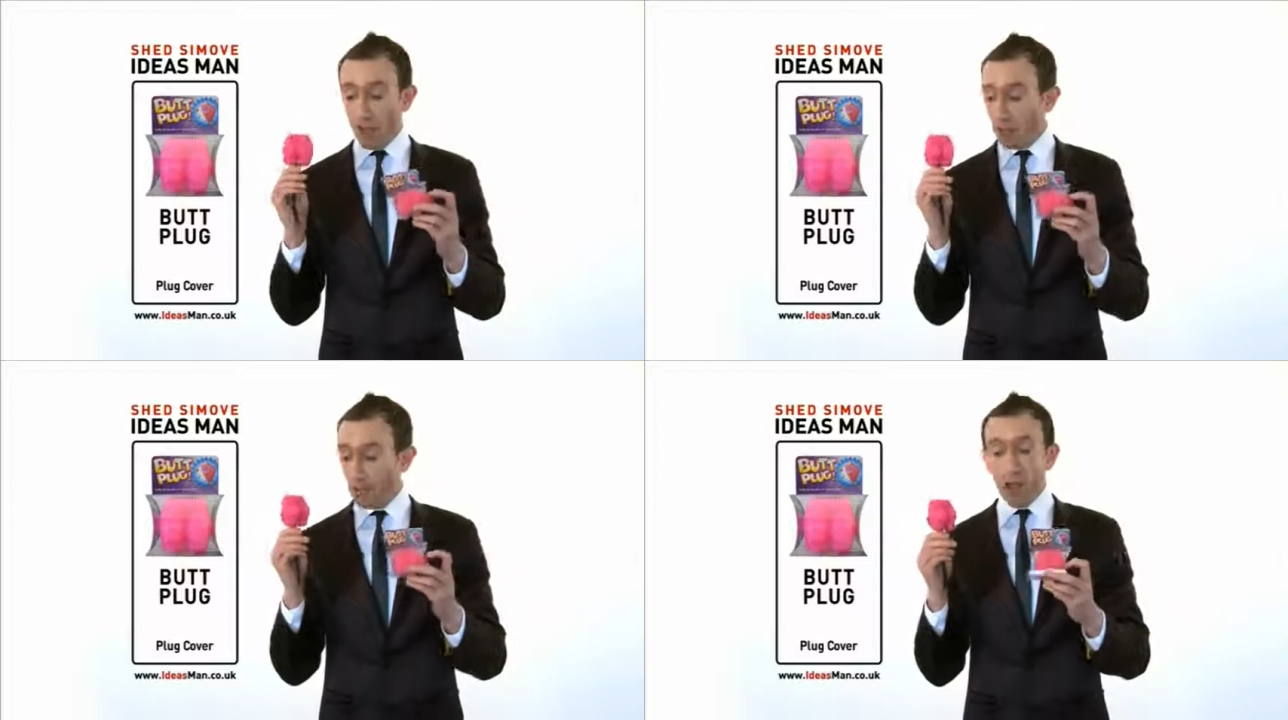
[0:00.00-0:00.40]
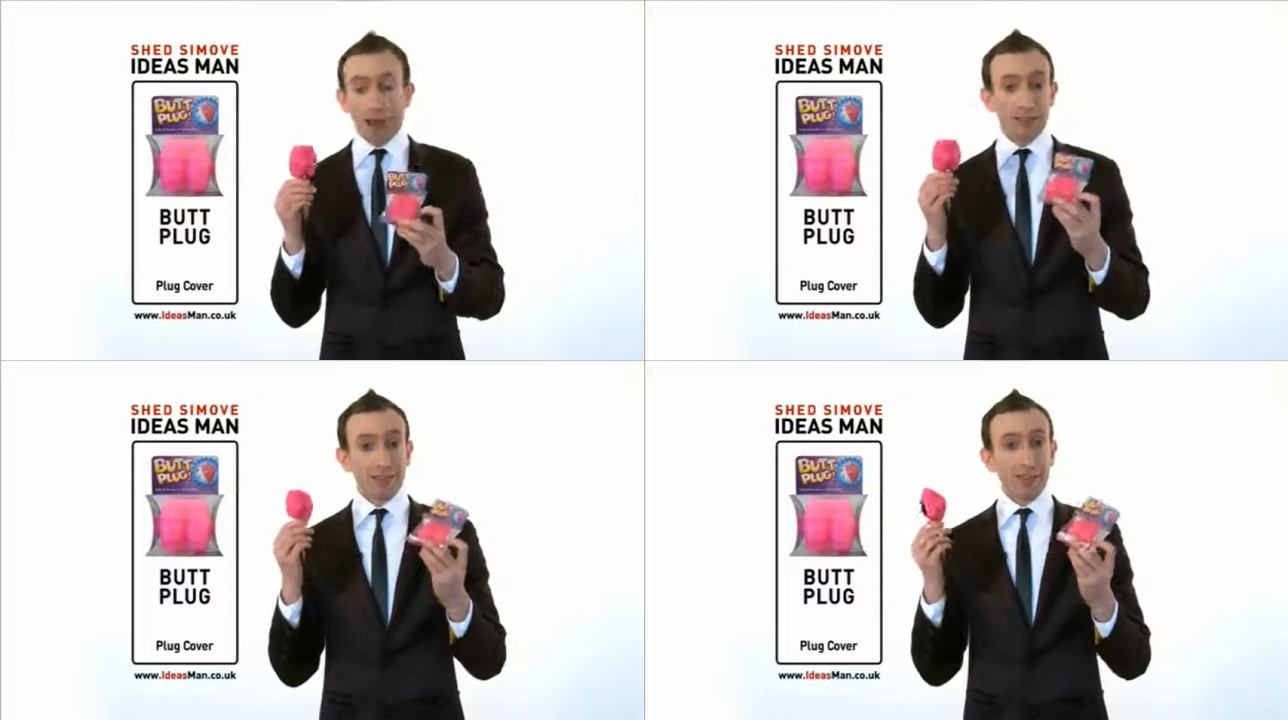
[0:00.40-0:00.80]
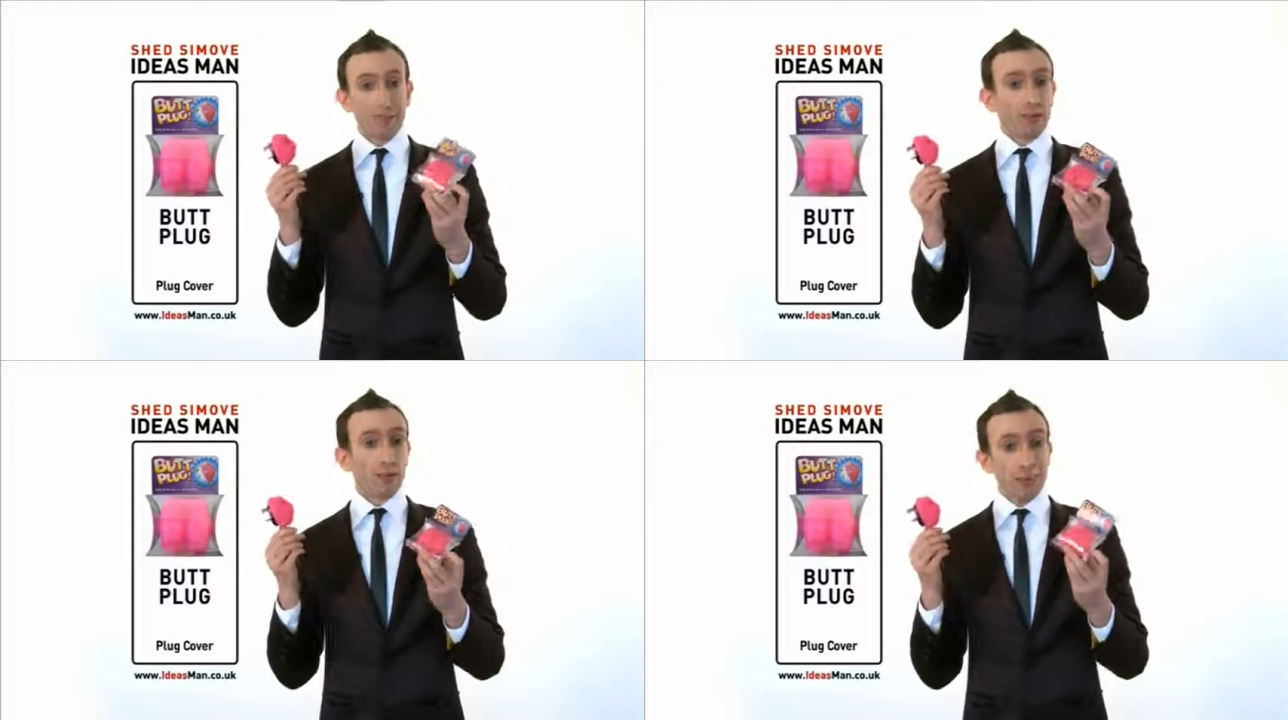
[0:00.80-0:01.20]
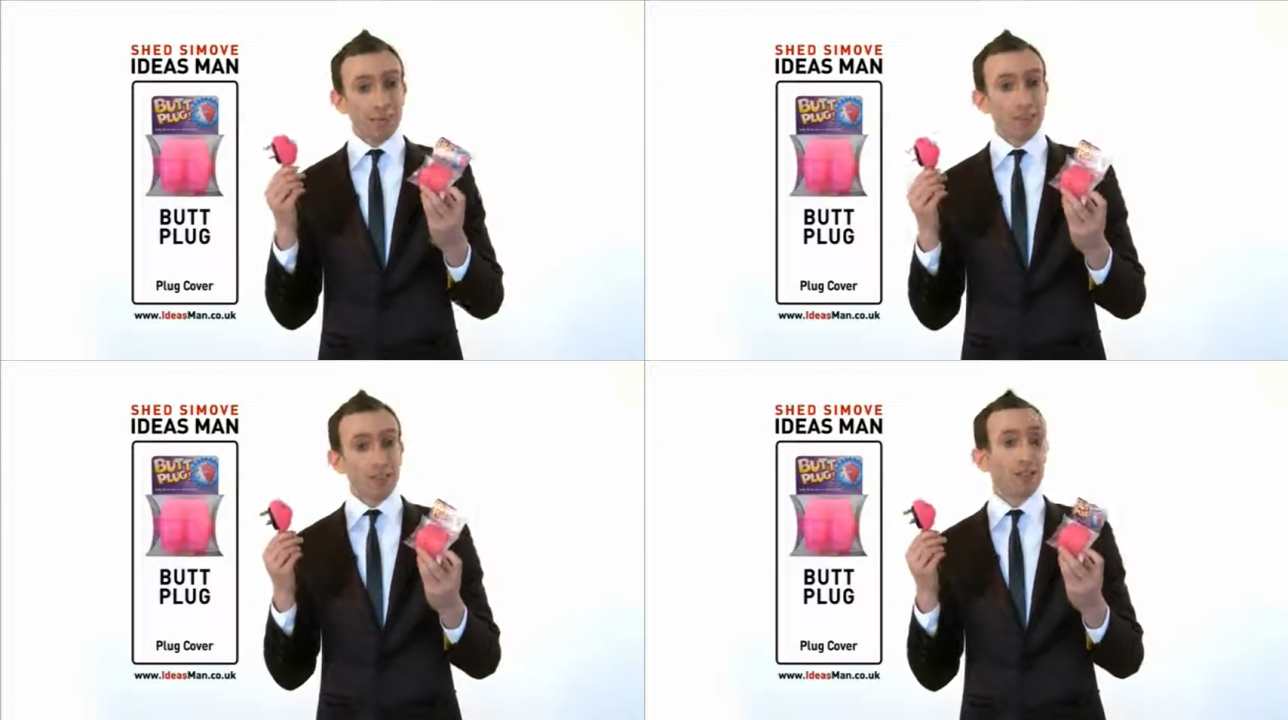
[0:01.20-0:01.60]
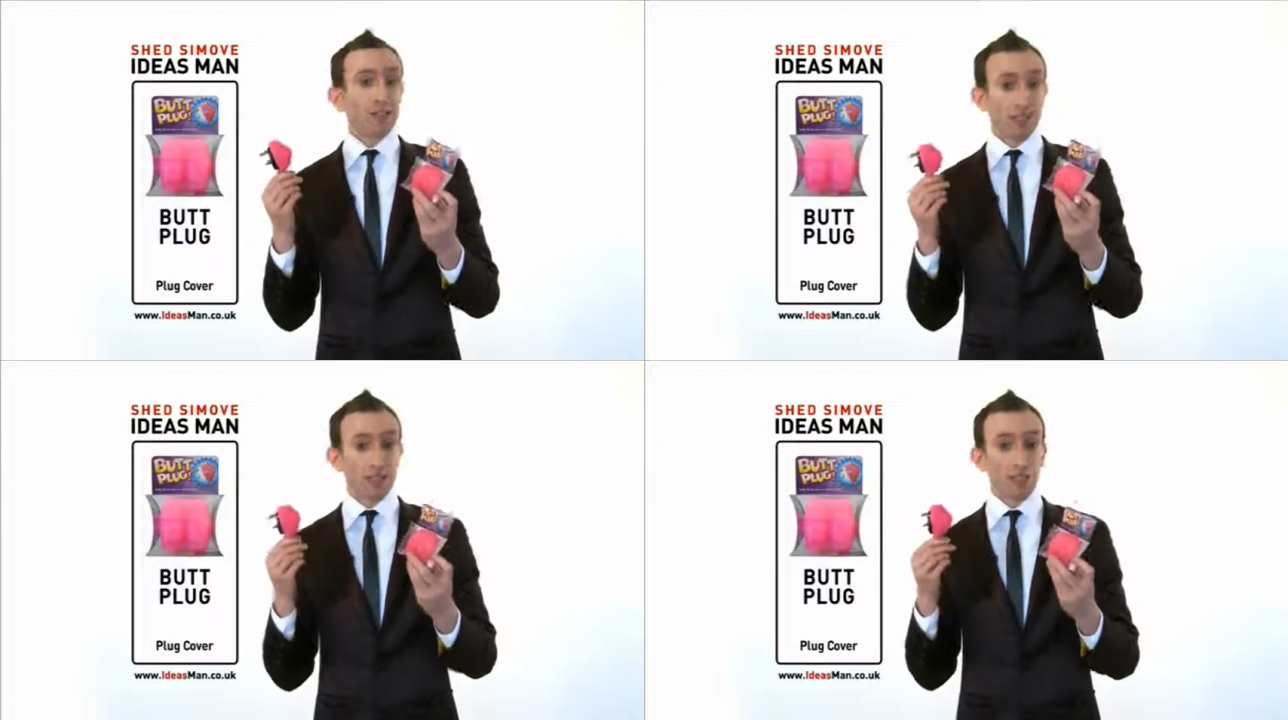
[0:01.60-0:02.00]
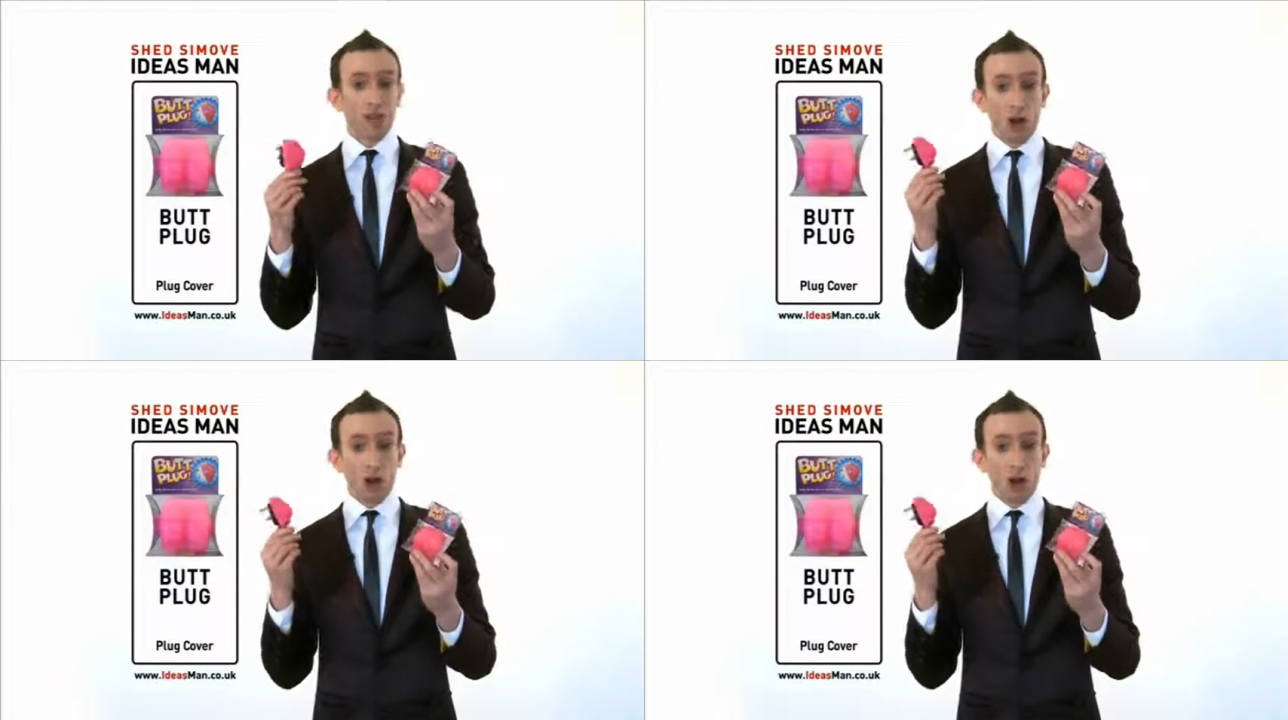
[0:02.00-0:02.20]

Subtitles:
I think I've done a big service to the